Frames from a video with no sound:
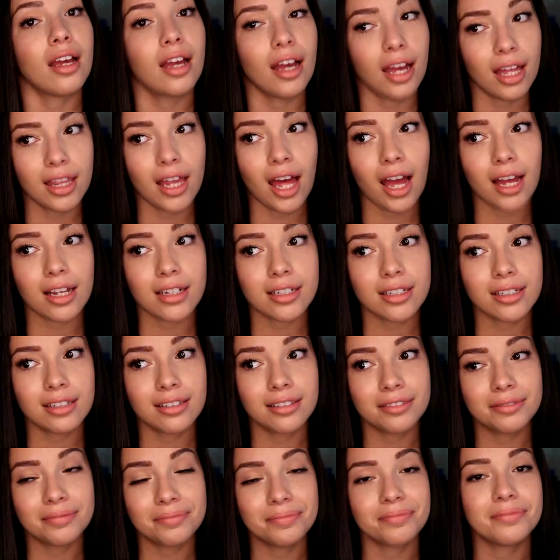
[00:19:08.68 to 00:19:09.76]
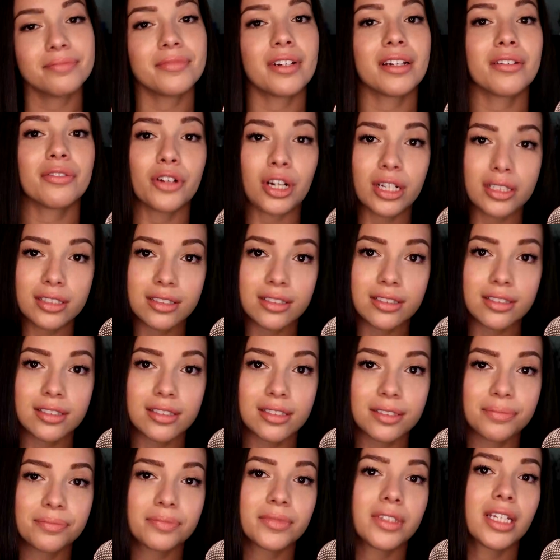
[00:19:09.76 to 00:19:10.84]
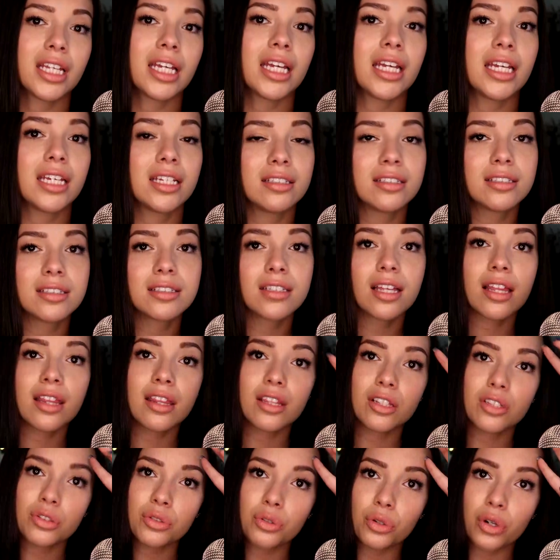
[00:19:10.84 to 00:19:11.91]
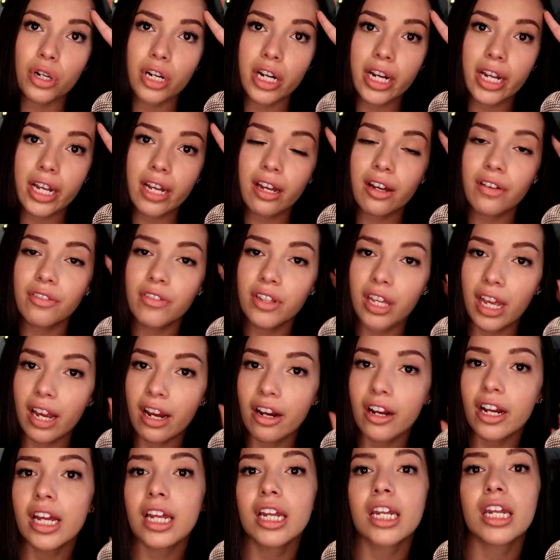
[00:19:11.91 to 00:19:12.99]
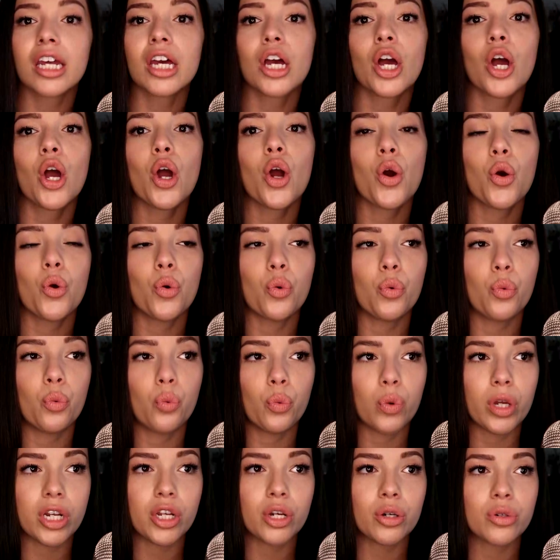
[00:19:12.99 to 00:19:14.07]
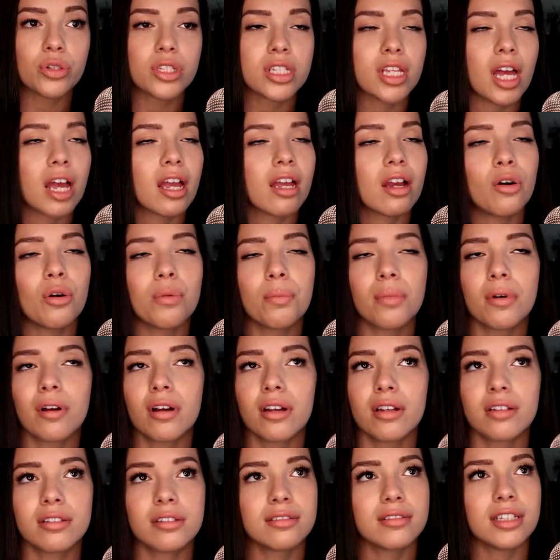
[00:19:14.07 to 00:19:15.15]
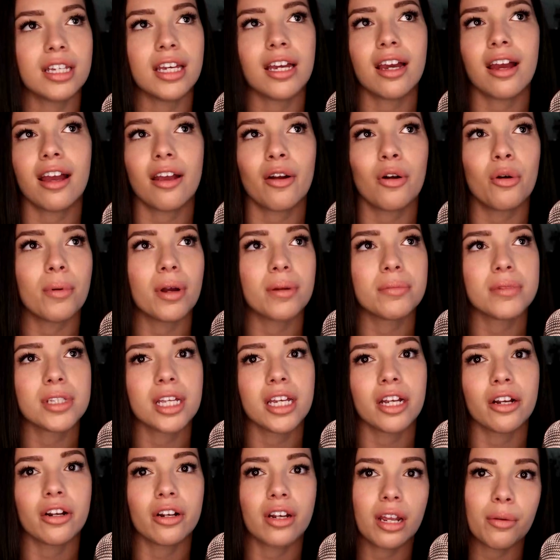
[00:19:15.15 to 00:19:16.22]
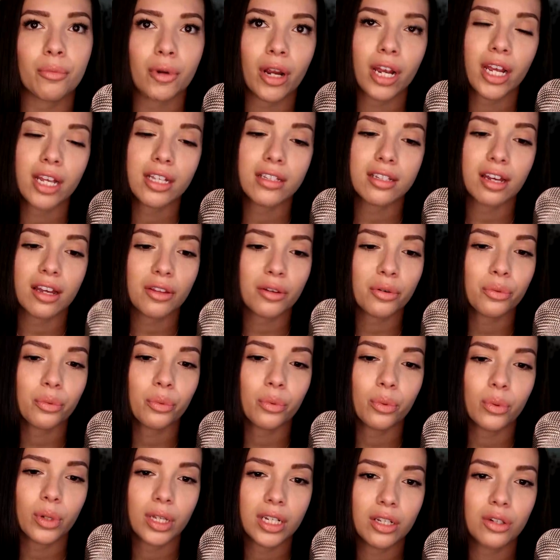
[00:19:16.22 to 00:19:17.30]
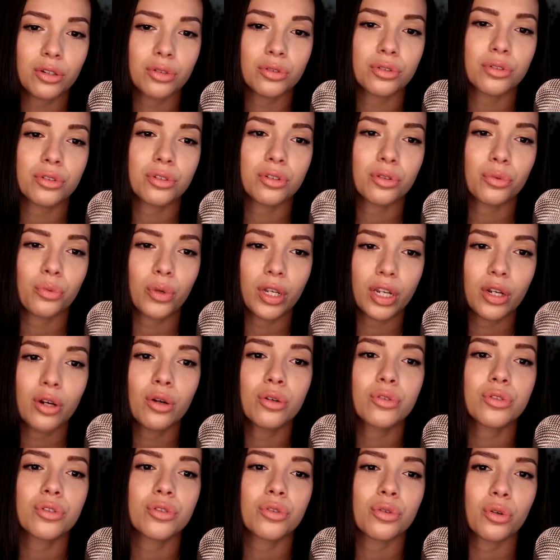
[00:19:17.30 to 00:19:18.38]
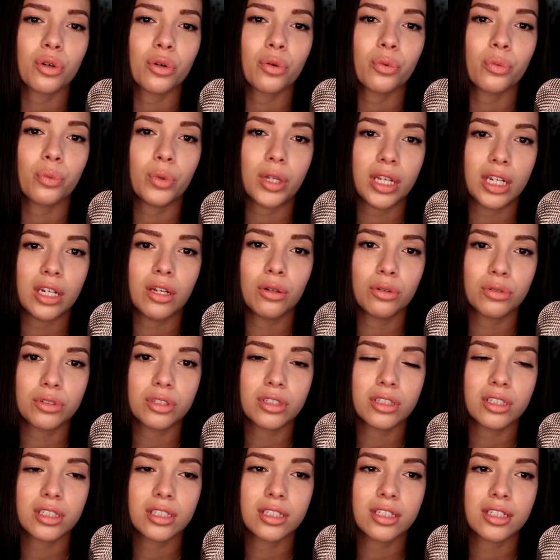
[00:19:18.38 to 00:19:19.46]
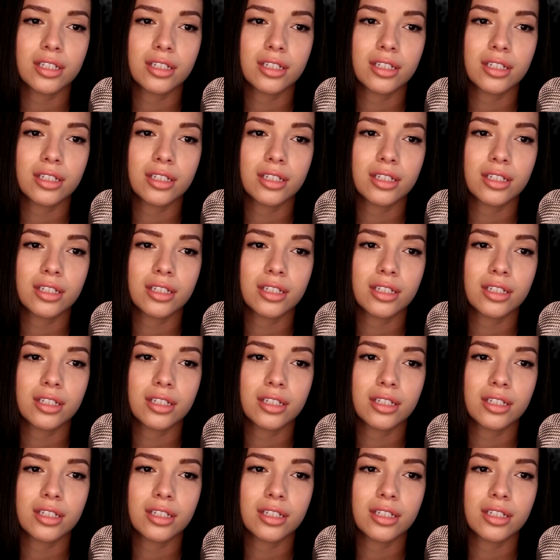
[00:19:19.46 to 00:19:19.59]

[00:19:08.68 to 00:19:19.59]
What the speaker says: And that, my friends, is the story of Karen Widdoss. I hope I'm saying her name right. It's either Widdoss or Widdoss.